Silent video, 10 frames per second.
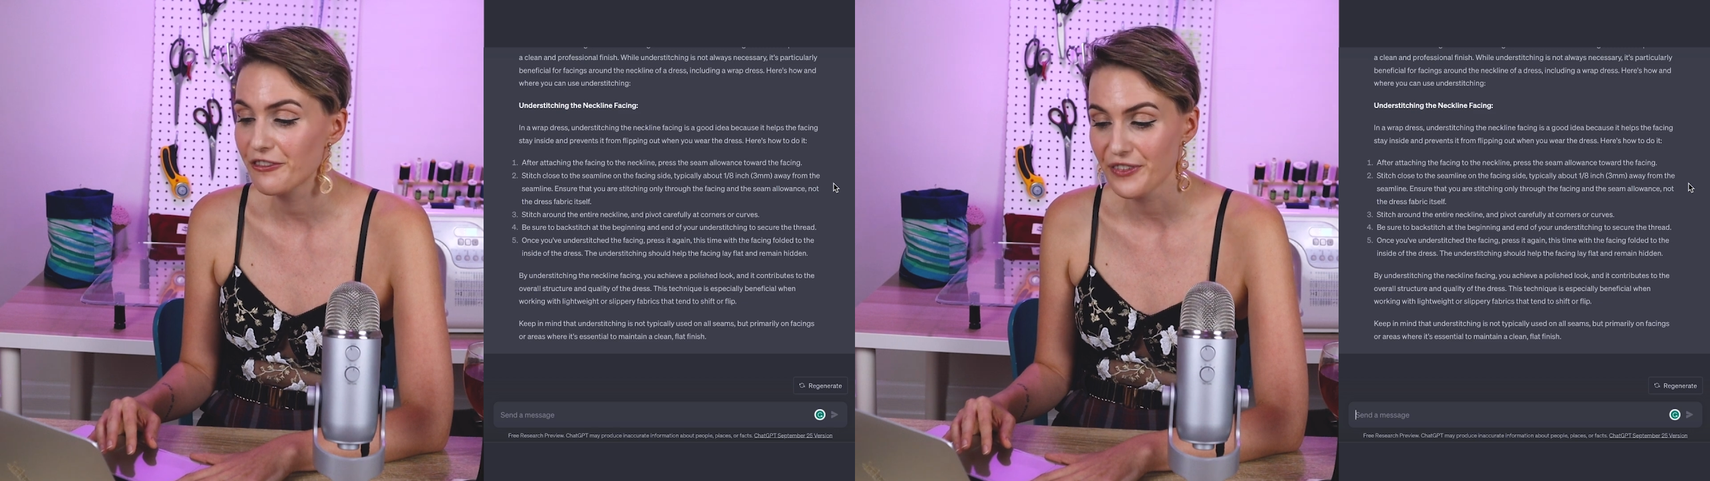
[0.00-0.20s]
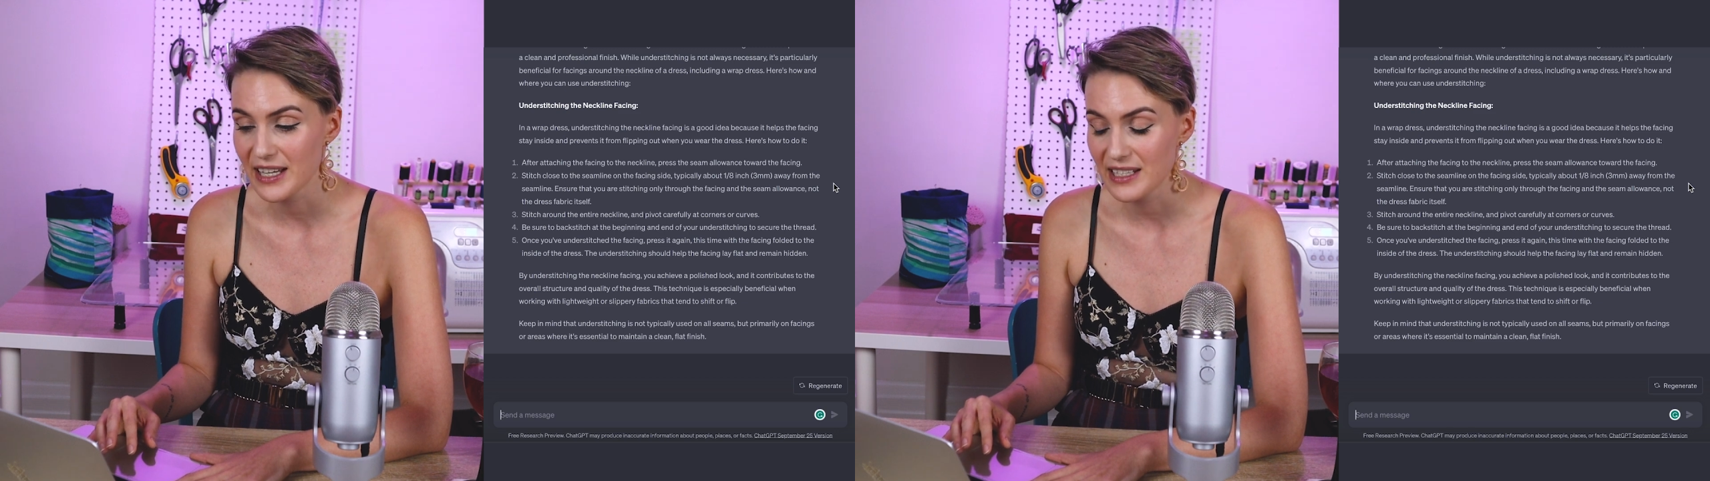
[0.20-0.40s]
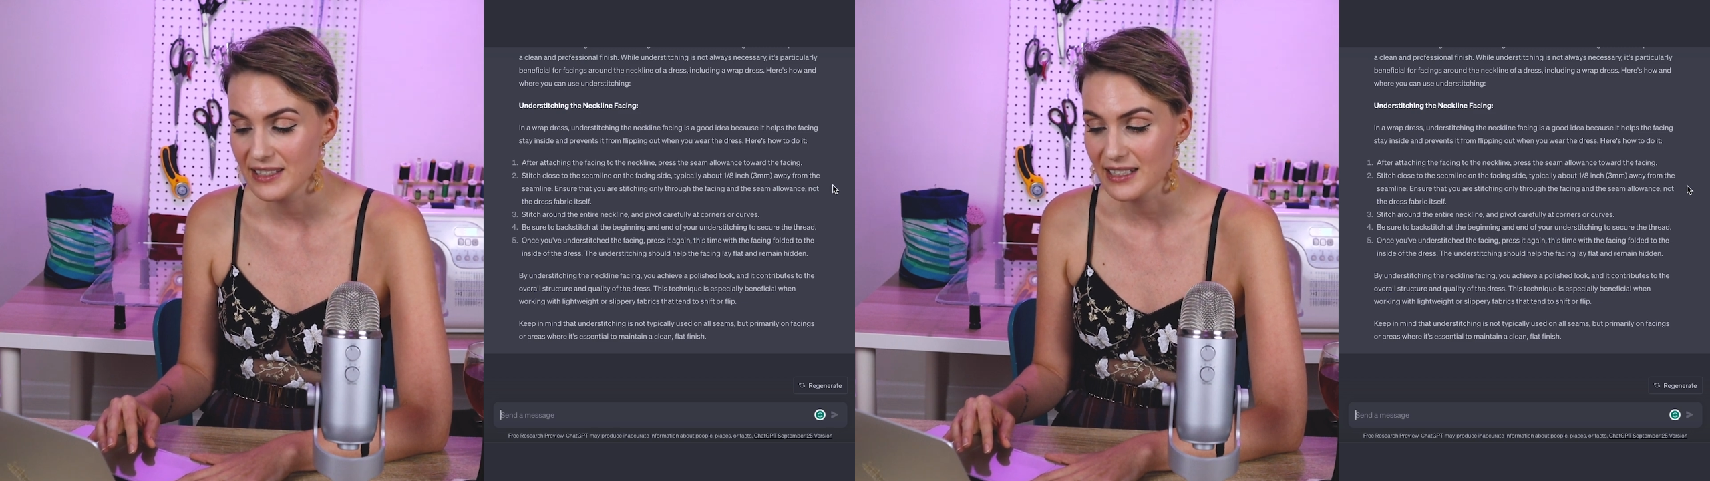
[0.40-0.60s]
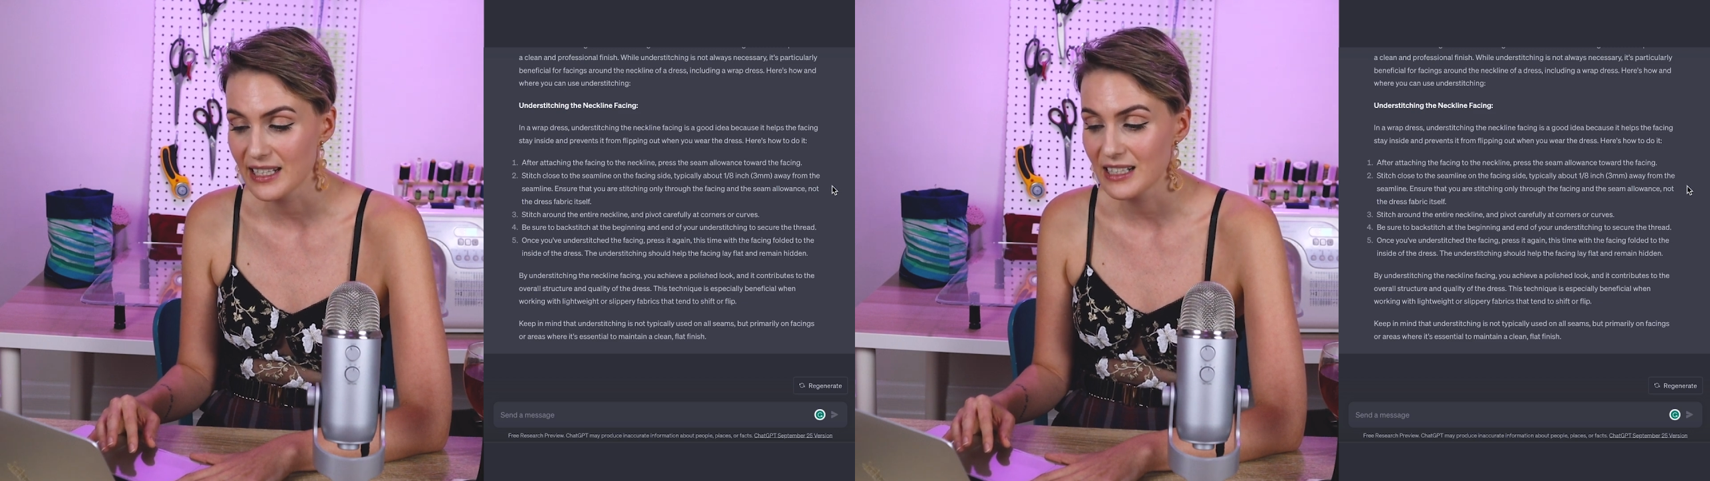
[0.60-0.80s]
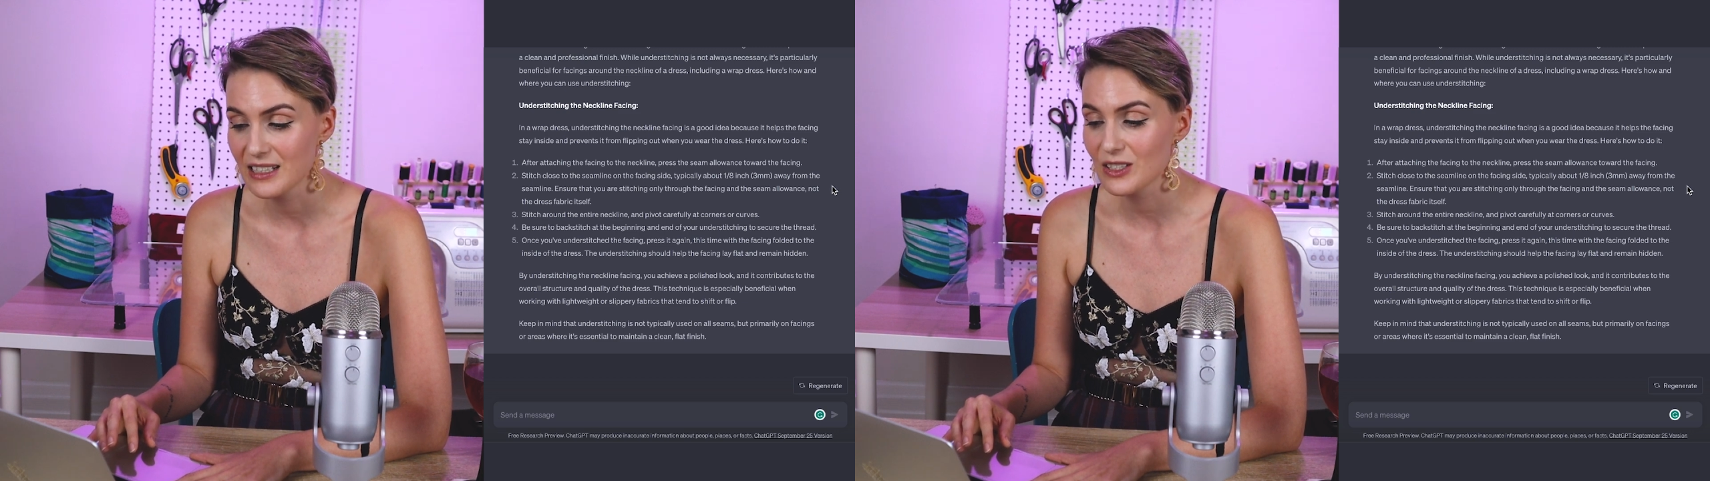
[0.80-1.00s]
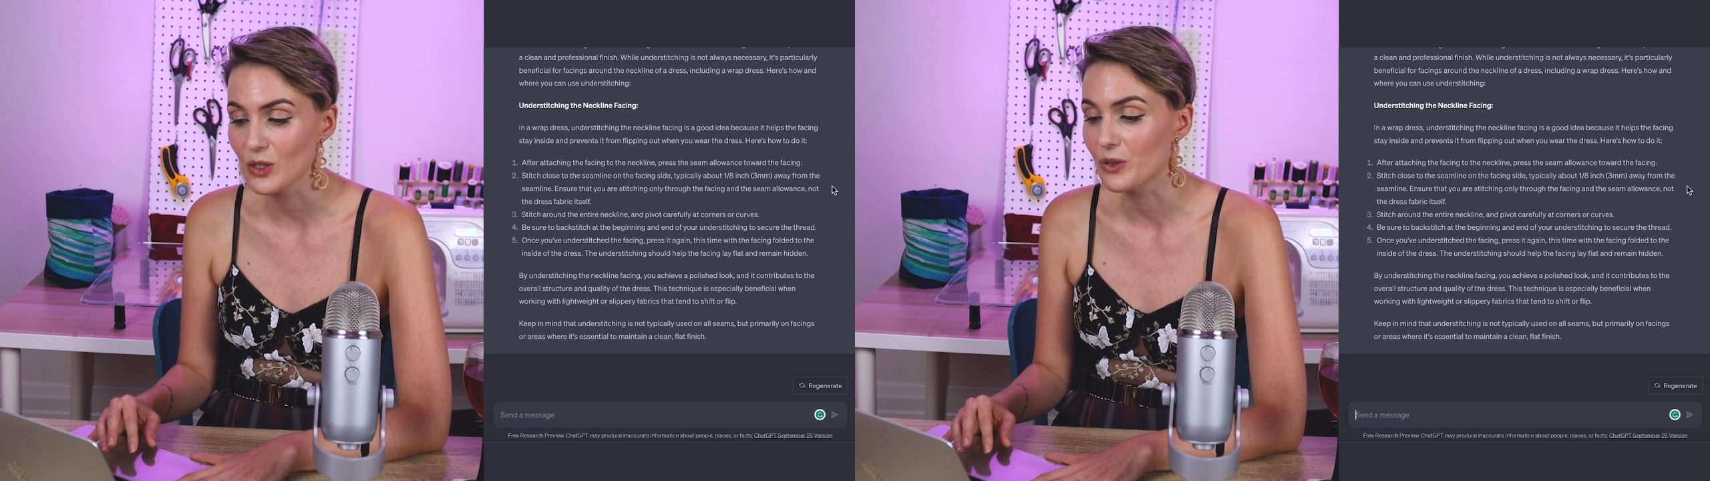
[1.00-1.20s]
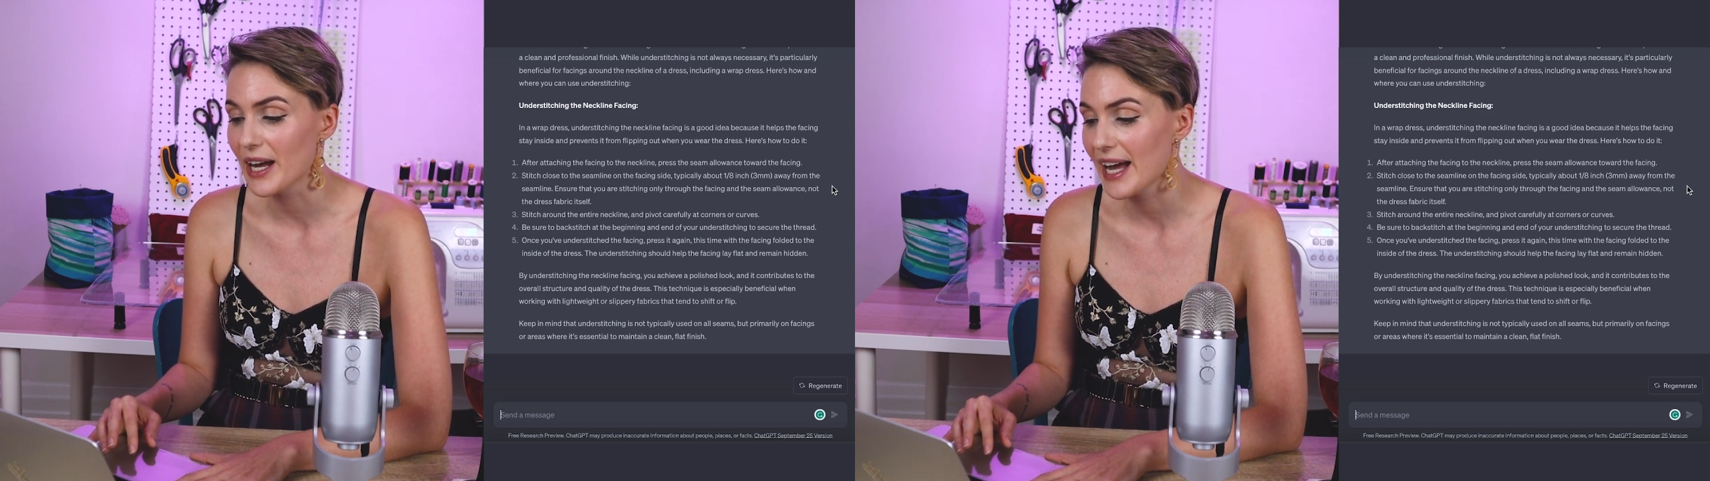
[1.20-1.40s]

facings or